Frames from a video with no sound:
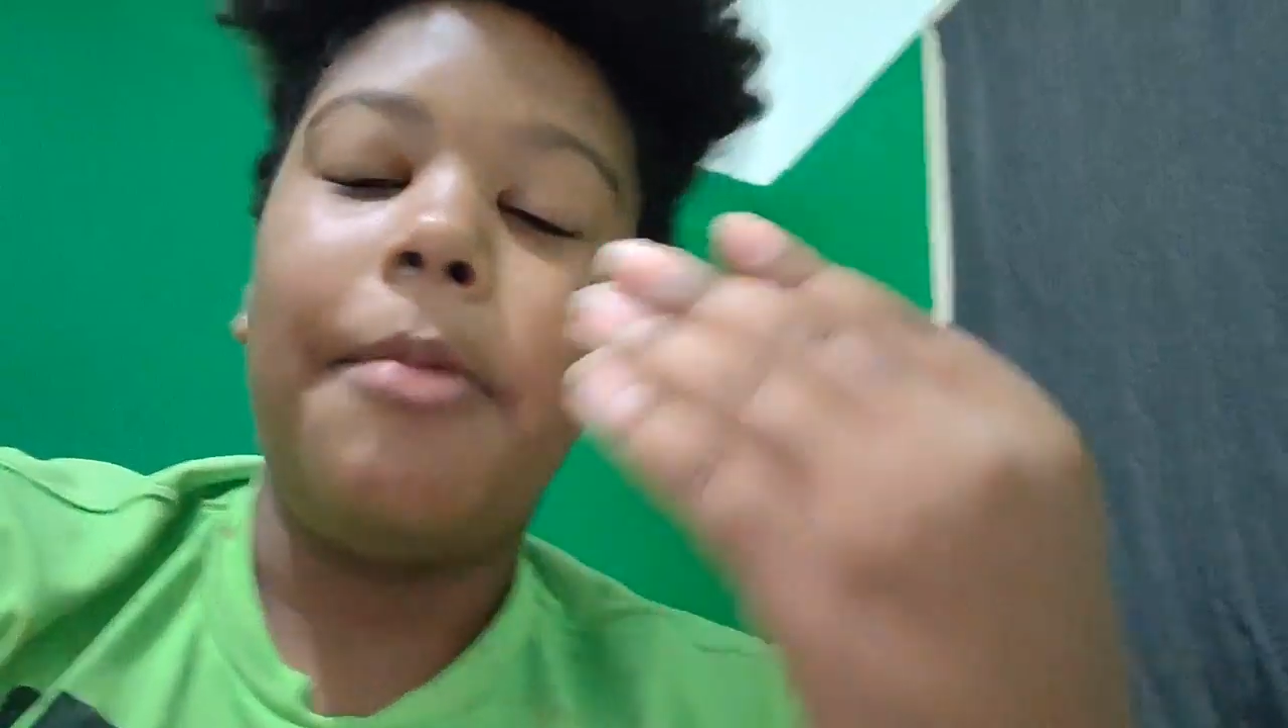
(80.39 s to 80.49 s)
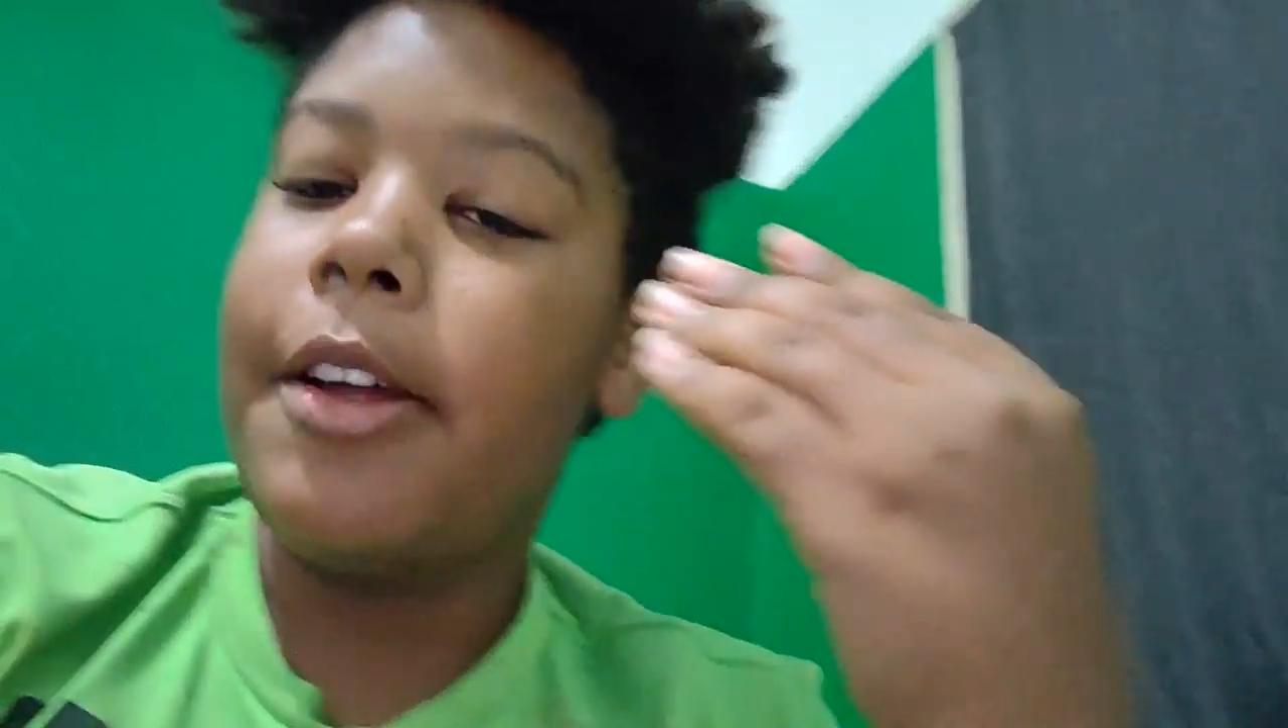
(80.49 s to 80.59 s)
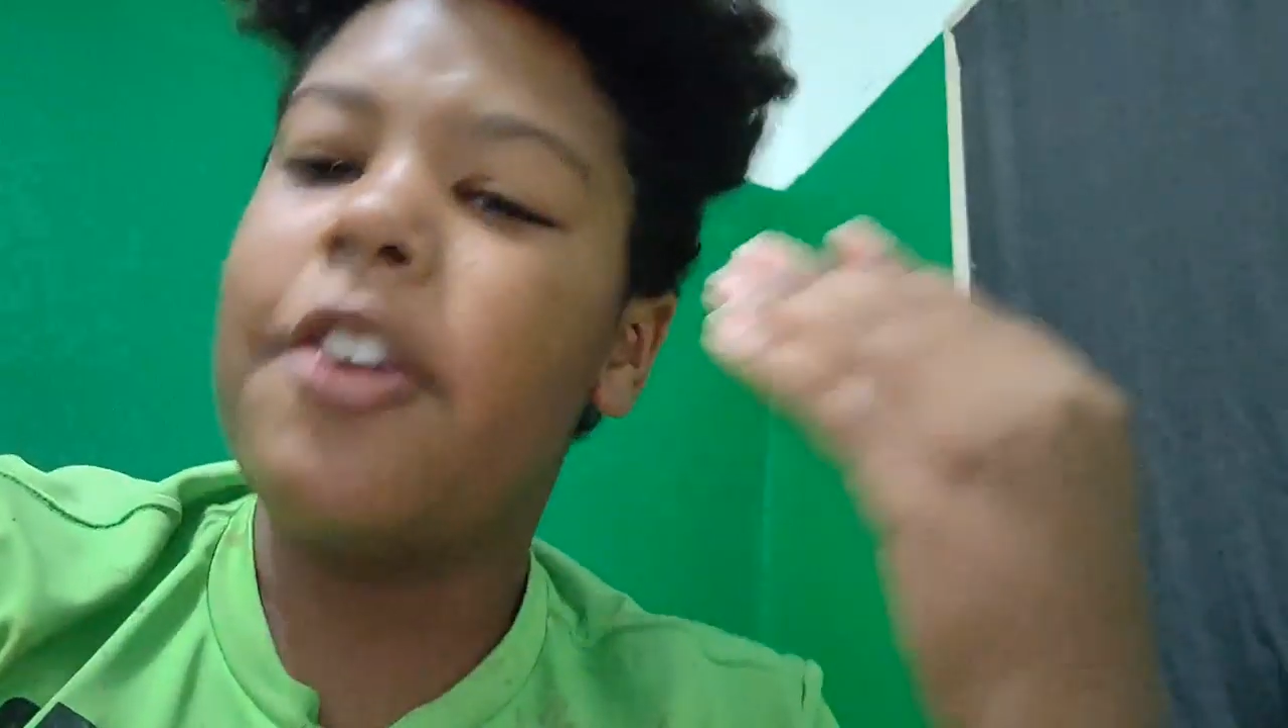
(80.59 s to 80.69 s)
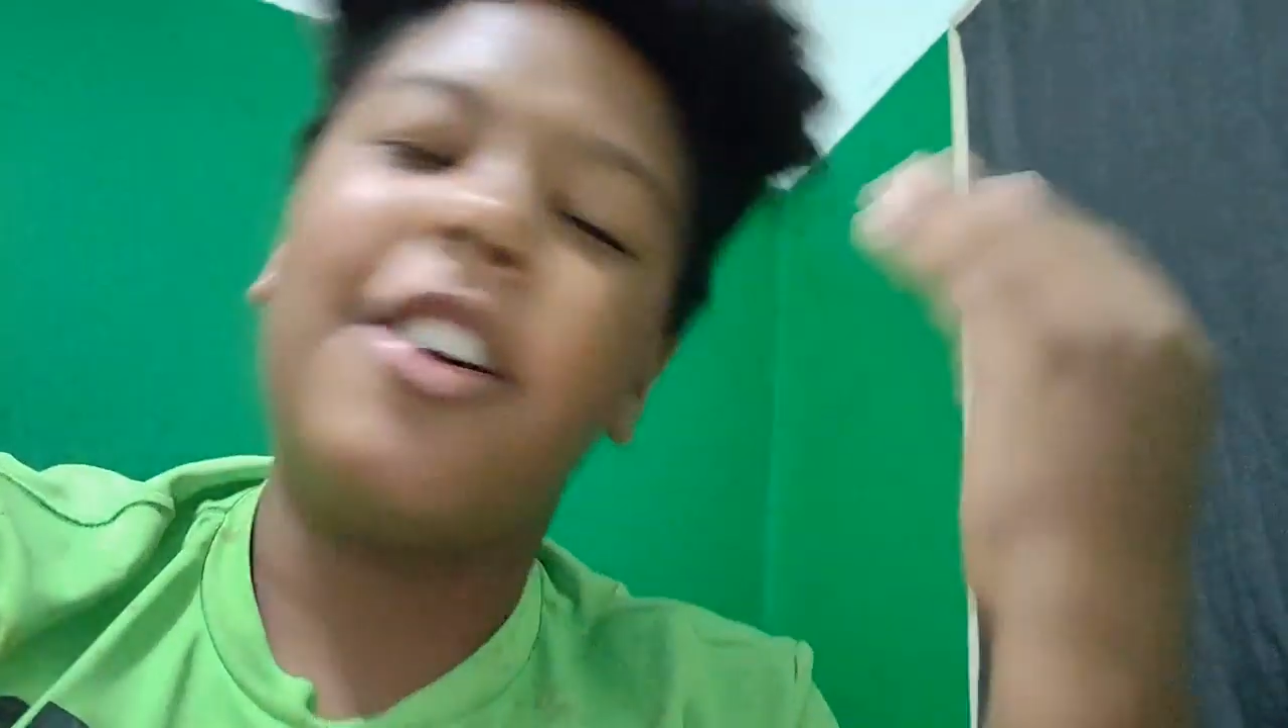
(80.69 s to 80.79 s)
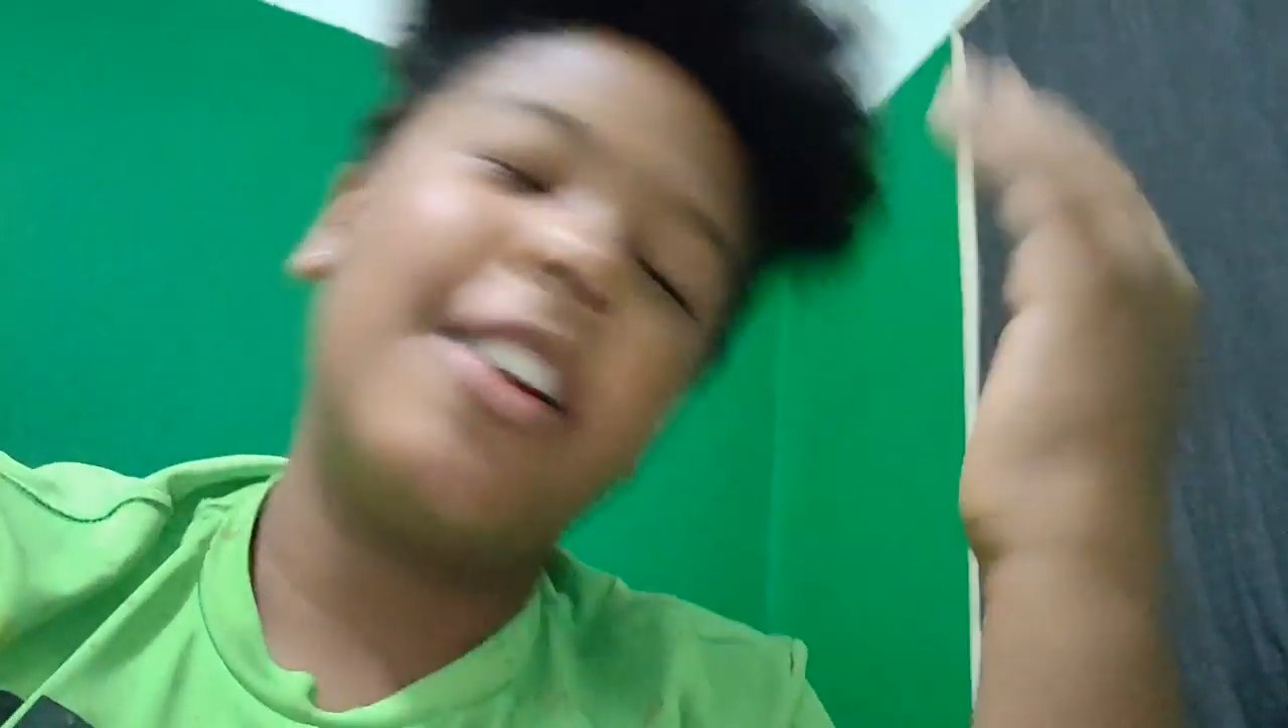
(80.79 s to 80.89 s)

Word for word: I'm not.